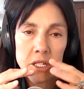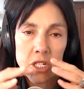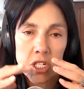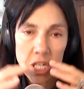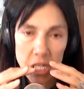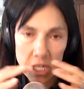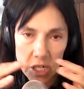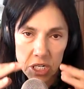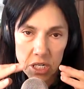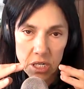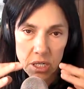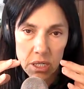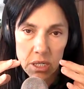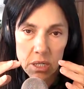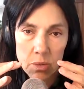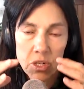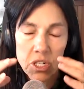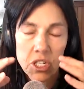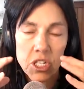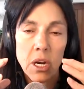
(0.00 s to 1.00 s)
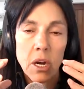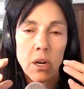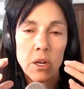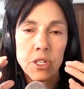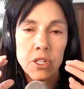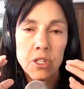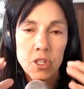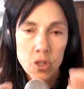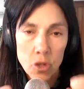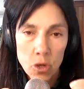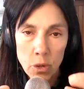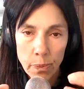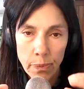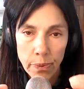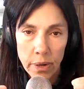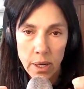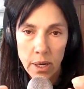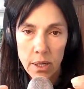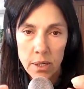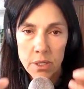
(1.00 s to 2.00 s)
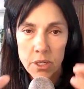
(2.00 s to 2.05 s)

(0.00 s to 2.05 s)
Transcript: junctions, which are super,